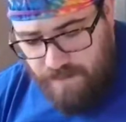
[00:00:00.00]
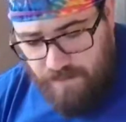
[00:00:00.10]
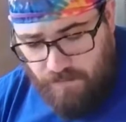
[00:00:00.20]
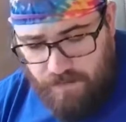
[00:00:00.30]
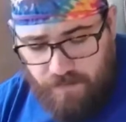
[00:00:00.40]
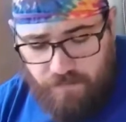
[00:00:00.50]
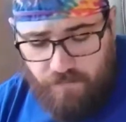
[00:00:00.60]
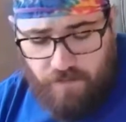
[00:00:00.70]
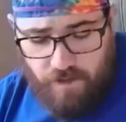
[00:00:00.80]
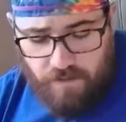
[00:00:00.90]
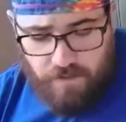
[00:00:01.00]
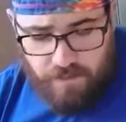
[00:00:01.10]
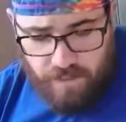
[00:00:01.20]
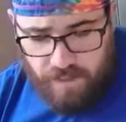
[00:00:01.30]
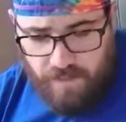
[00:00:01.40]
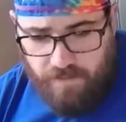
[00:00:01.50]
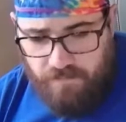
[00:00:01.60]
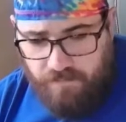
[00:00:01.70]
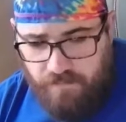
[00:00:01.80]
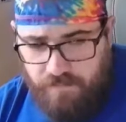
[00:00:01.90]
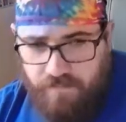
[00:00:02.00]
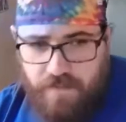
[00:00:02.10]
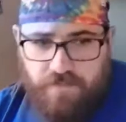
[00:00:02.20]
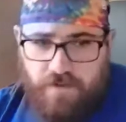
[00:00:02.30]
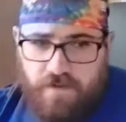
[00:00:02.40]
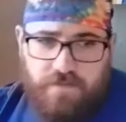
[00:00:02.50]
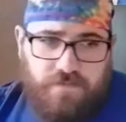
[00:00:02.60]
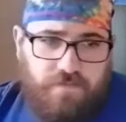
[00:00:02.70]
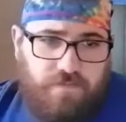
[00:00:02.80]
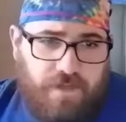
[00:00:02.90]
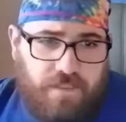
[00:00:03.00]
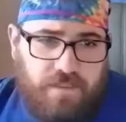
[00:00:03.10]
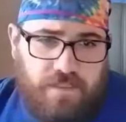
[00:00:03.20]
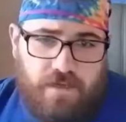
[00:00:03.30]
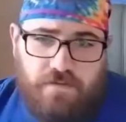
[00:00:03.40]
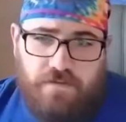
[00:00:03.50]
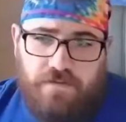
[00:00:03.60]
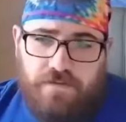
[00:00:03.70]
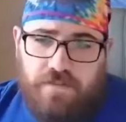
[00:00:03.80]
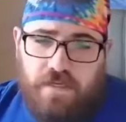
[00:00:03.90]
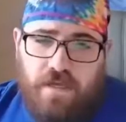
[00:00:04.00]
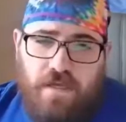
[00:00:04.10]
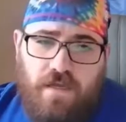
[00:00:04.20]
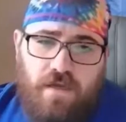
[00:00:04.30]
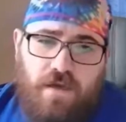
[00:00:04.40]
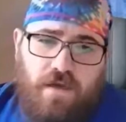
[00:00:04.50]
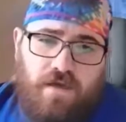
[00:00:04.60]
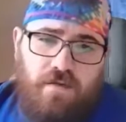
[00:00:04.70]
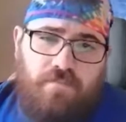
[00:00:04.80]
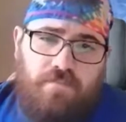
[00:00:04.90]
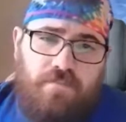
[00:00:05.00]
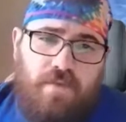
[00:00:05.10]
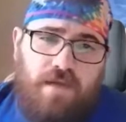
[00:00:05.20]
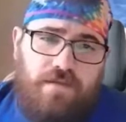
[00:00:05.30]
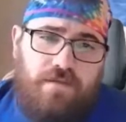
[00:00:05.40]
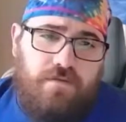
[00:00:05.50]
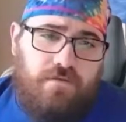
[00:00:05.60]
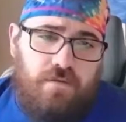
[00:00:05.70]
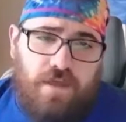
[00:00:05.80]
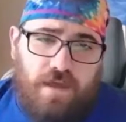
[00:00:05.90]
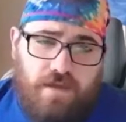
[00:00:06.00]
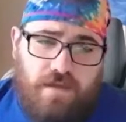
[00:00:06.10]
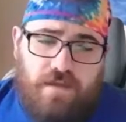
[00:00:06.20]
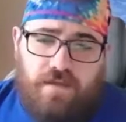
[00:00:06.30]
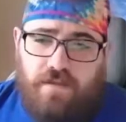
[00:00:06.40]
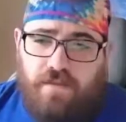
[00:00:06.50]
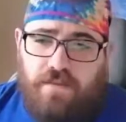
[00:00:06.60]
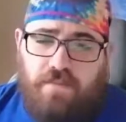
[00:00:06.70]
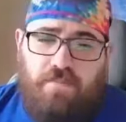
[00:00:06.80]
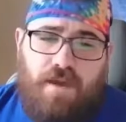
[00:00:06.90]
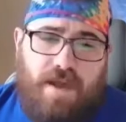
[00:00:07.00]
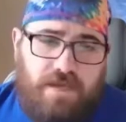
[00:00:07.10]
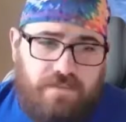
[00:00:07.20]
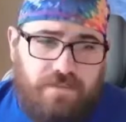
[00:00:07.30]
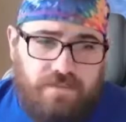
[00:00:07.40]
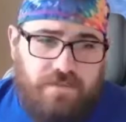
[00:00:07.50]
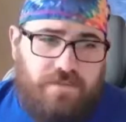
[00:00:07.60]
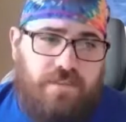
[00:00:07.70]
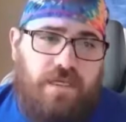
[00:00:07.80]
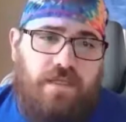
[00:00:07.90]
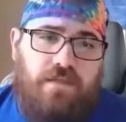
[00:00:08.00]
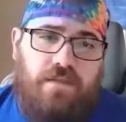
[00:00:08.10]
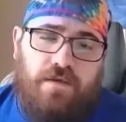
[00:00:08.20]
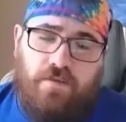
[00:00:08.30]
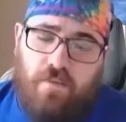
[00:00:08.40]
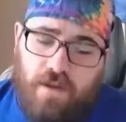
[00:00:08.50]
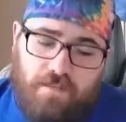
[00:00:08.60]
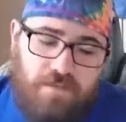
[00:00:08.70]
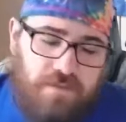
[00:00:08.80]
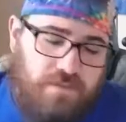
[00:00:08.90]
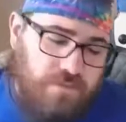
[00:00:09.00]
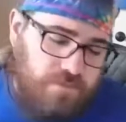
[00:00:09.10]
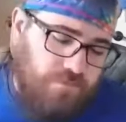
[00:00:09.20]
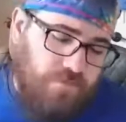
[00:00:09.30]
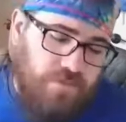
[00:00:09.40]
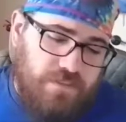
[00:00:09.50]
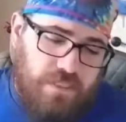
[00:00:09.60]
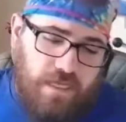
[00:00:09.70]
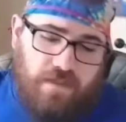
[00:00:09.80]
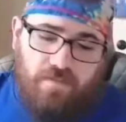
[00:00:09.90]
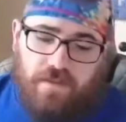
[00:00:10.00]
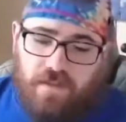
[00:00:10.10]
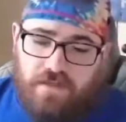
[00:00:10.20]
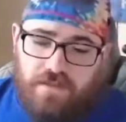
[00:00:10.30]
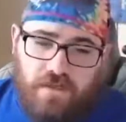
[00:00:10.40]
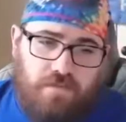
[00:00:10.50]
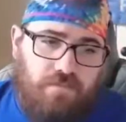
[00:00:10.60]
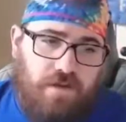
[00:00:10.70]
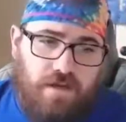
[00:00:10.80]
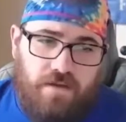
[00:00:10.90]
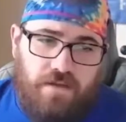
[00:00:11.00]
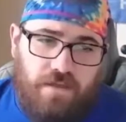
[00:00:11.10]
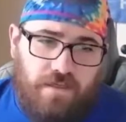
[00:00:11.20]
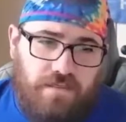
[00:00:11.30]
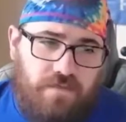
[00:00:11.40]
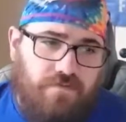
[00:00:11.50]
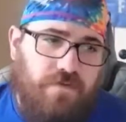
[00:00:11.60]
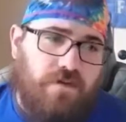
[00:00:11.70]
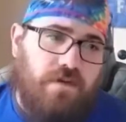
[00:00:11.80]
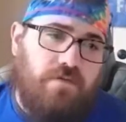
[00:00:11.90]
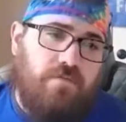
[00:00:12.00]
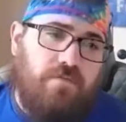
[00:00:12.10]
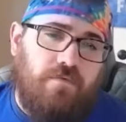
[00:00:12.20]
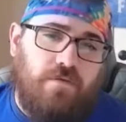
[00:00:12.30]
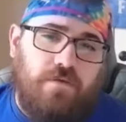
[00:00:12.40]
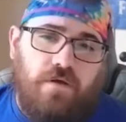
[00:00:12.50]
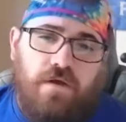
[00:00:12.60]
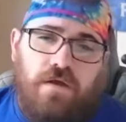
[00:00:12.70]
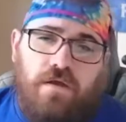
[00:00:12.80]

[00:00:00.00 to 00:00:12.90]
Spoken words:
takeaway overall in the game, as far as for fantasy owners, I do like the passers and their weapons for this game. I like John Brown. I like Stephon Gilmore.